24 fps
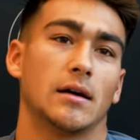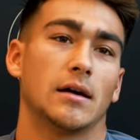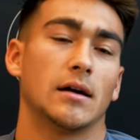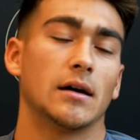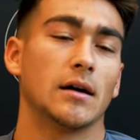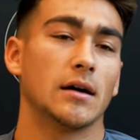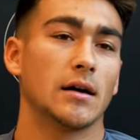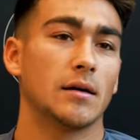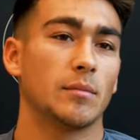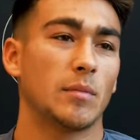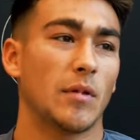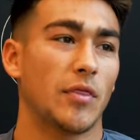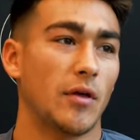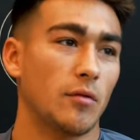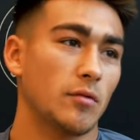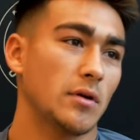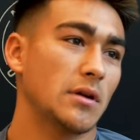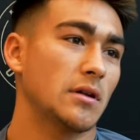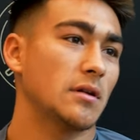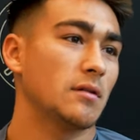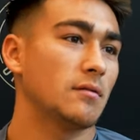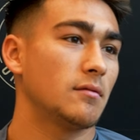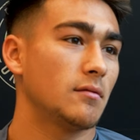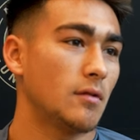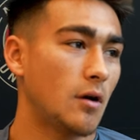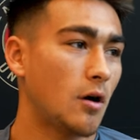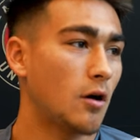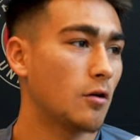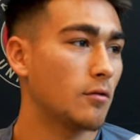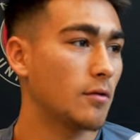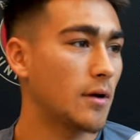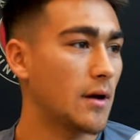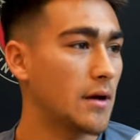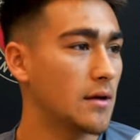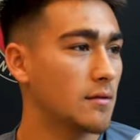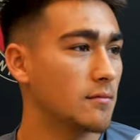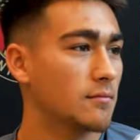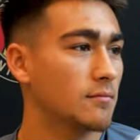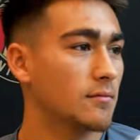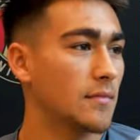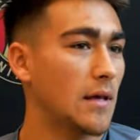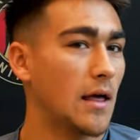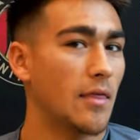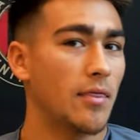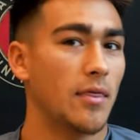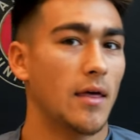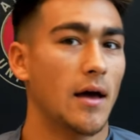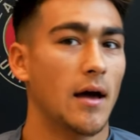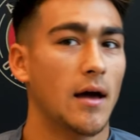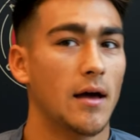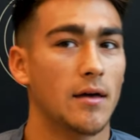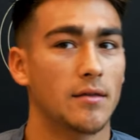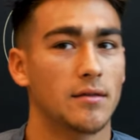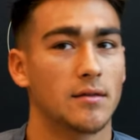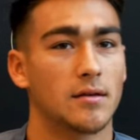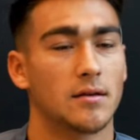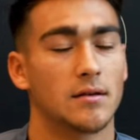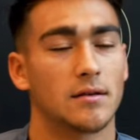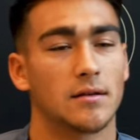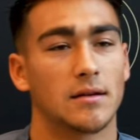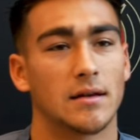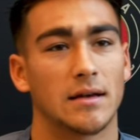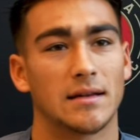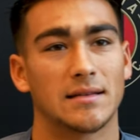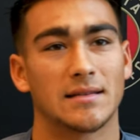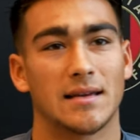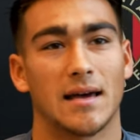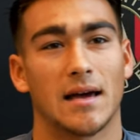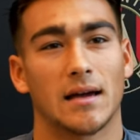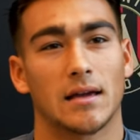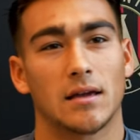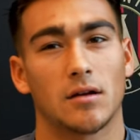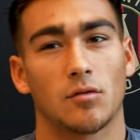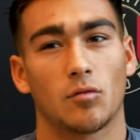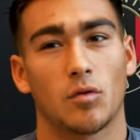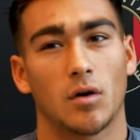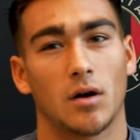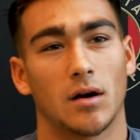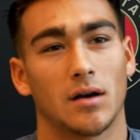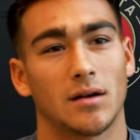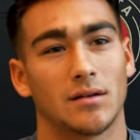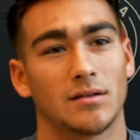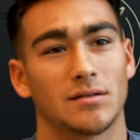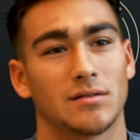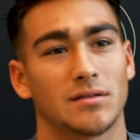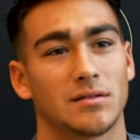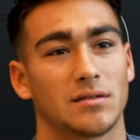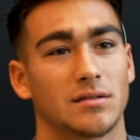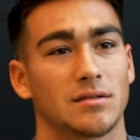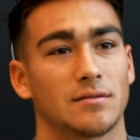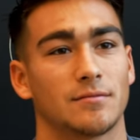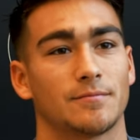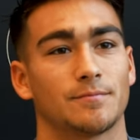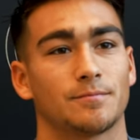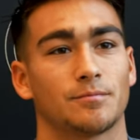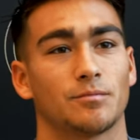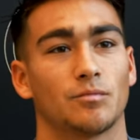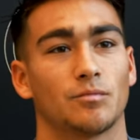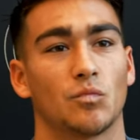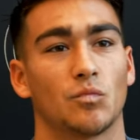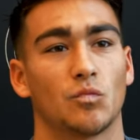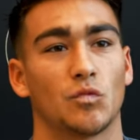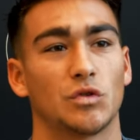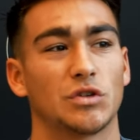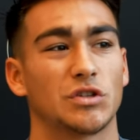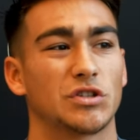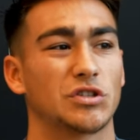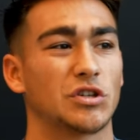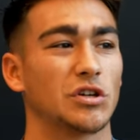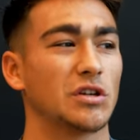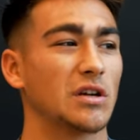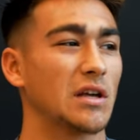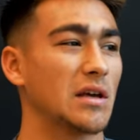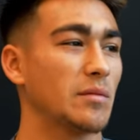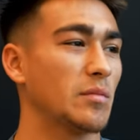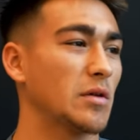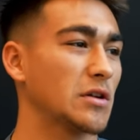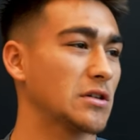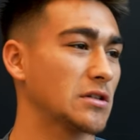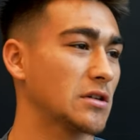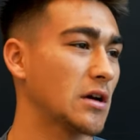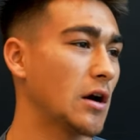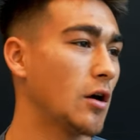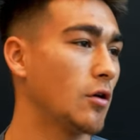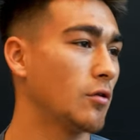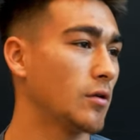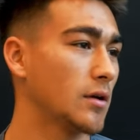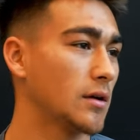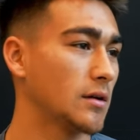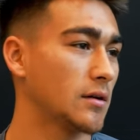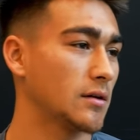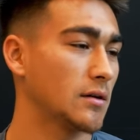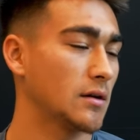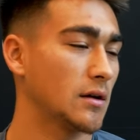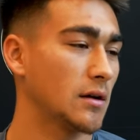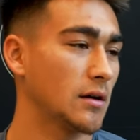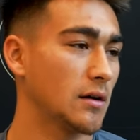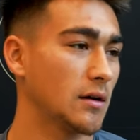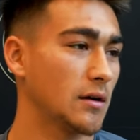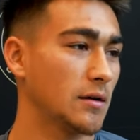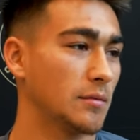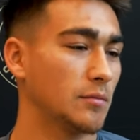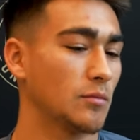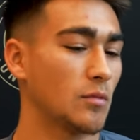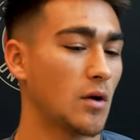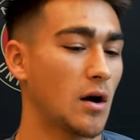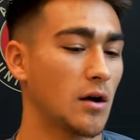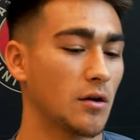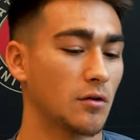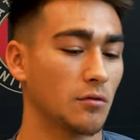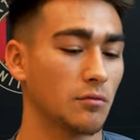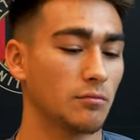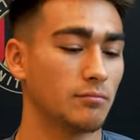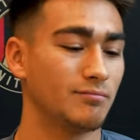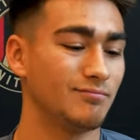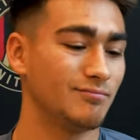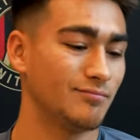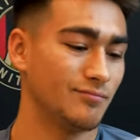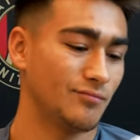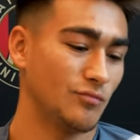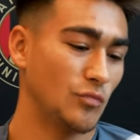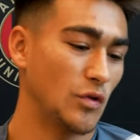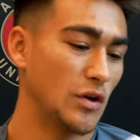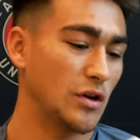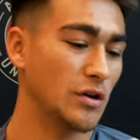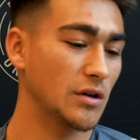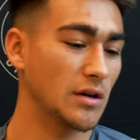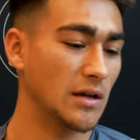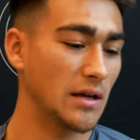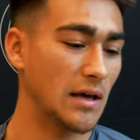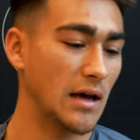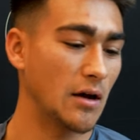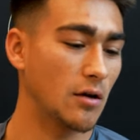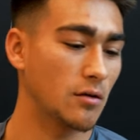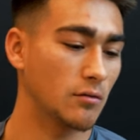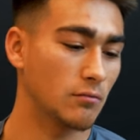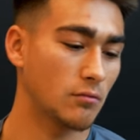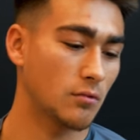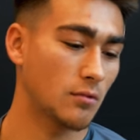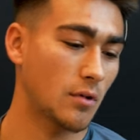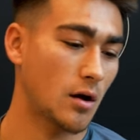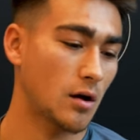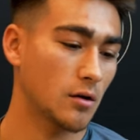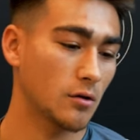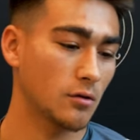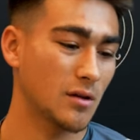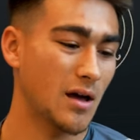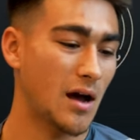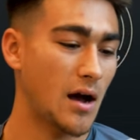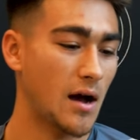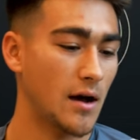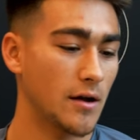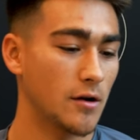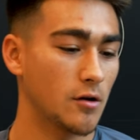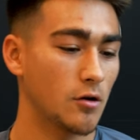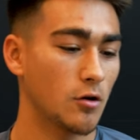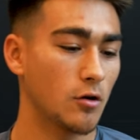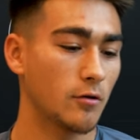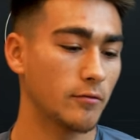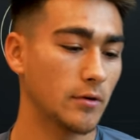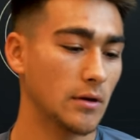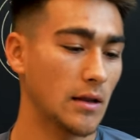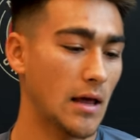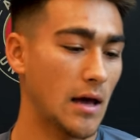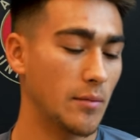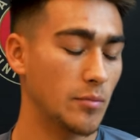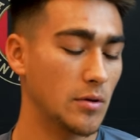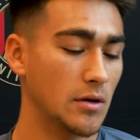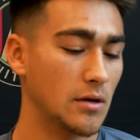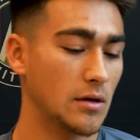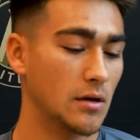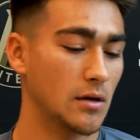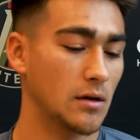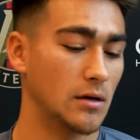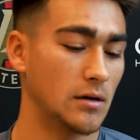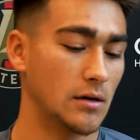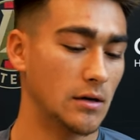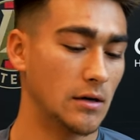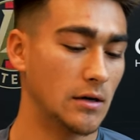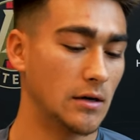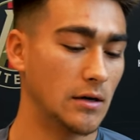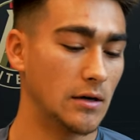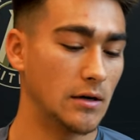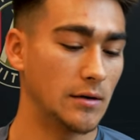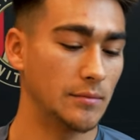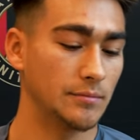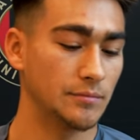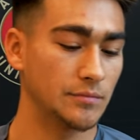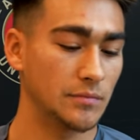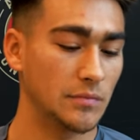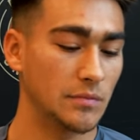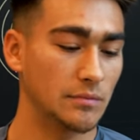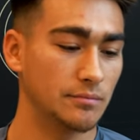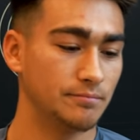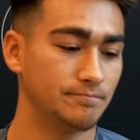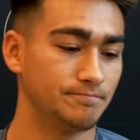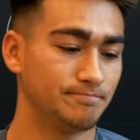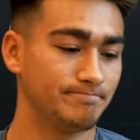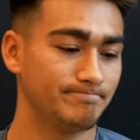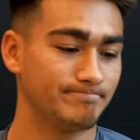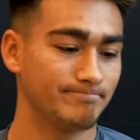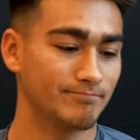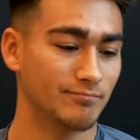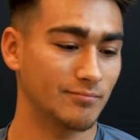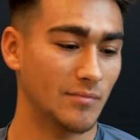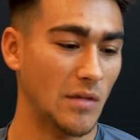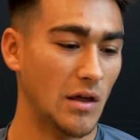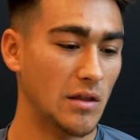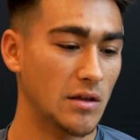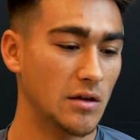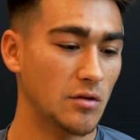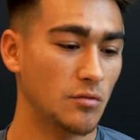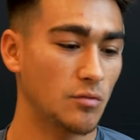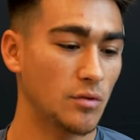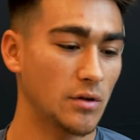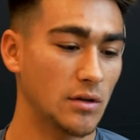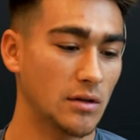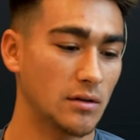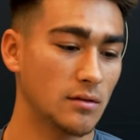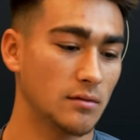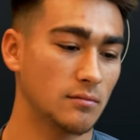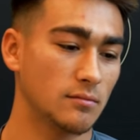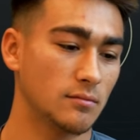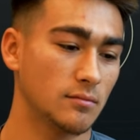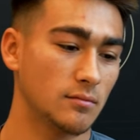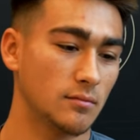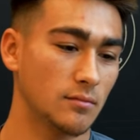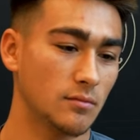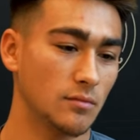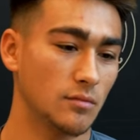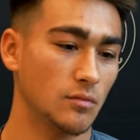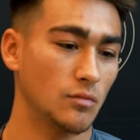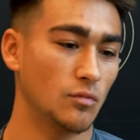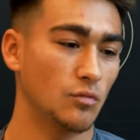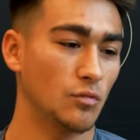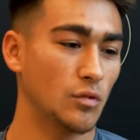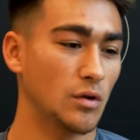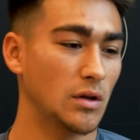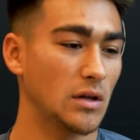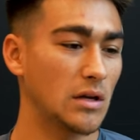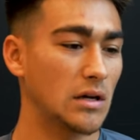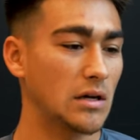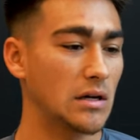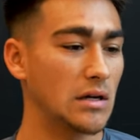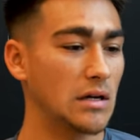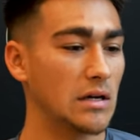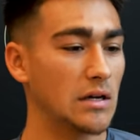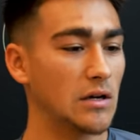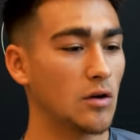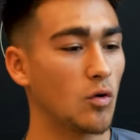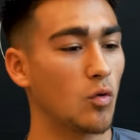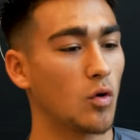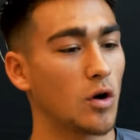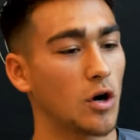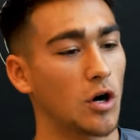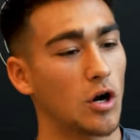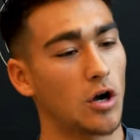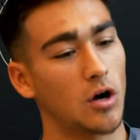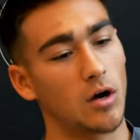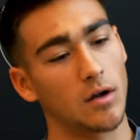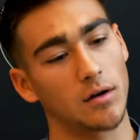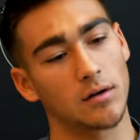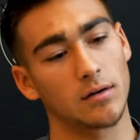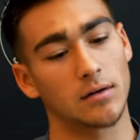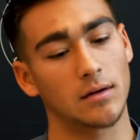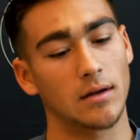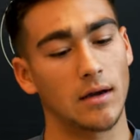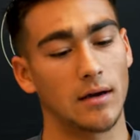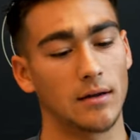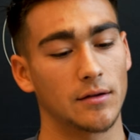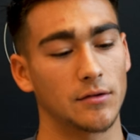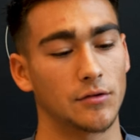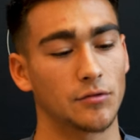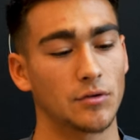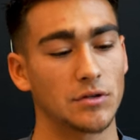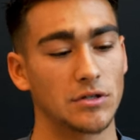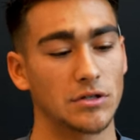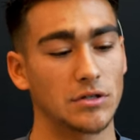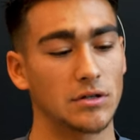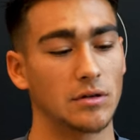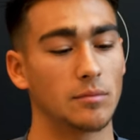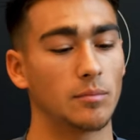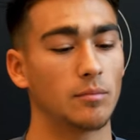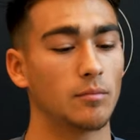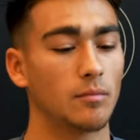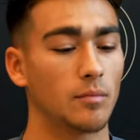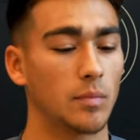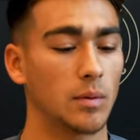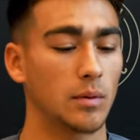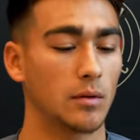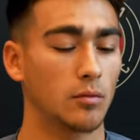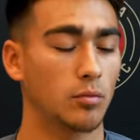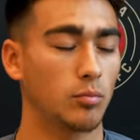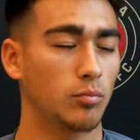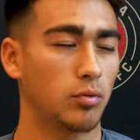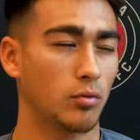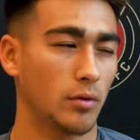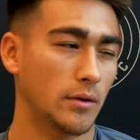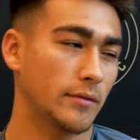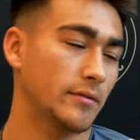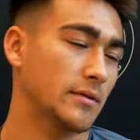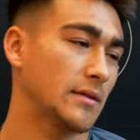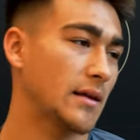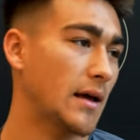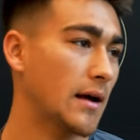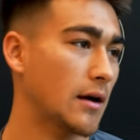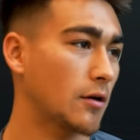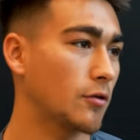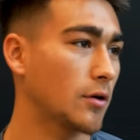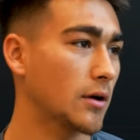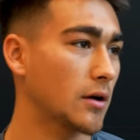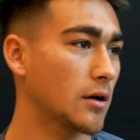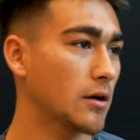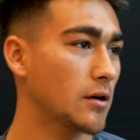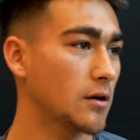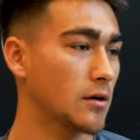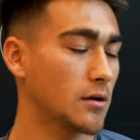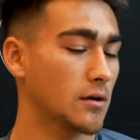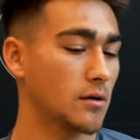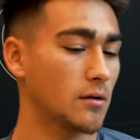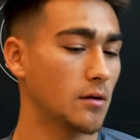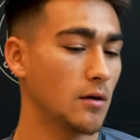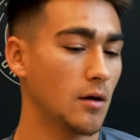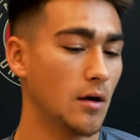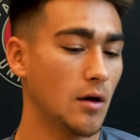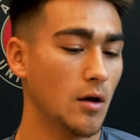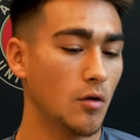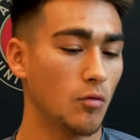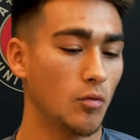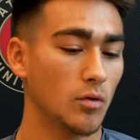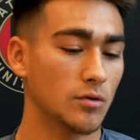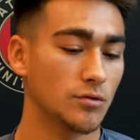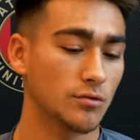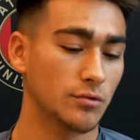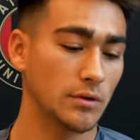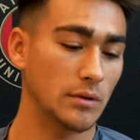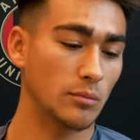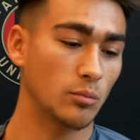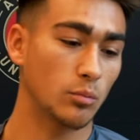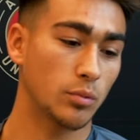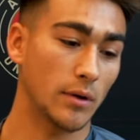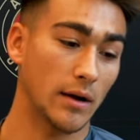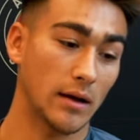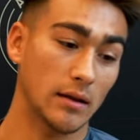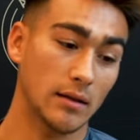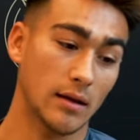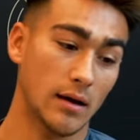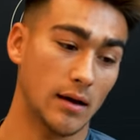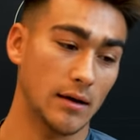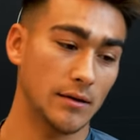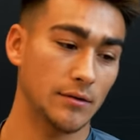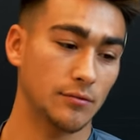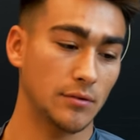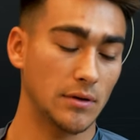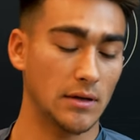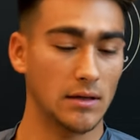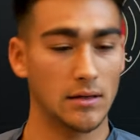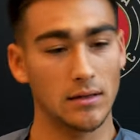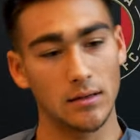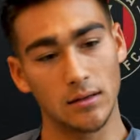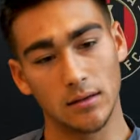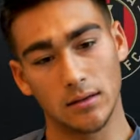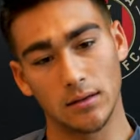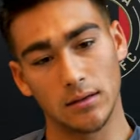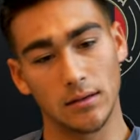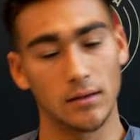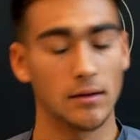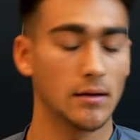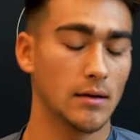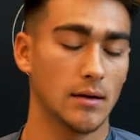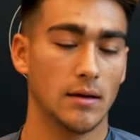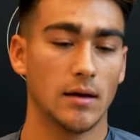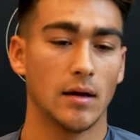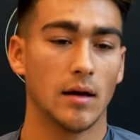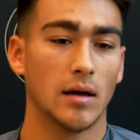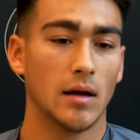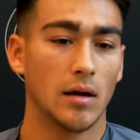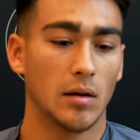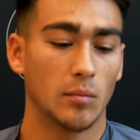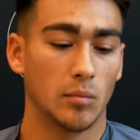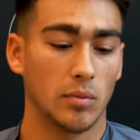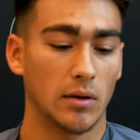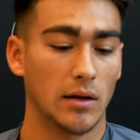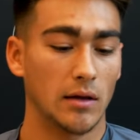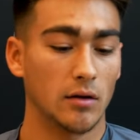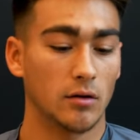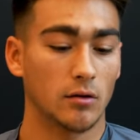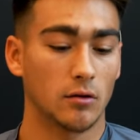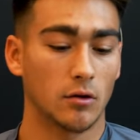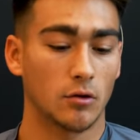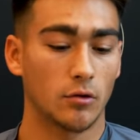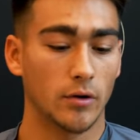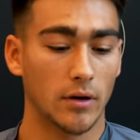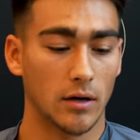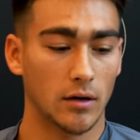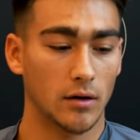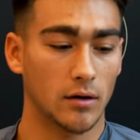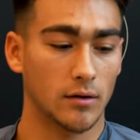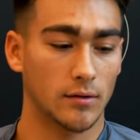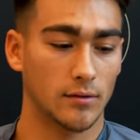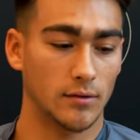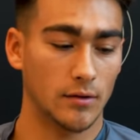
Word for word: Um, I thought we did all right at that, and then attacking wise, we just couldn't get much going. Um, Ronald we couldn't get Ronald higher overlapping. Um, I think we we need to work on kind of switching the point of attack quicker, and once we break lines, we need to play a little quicker.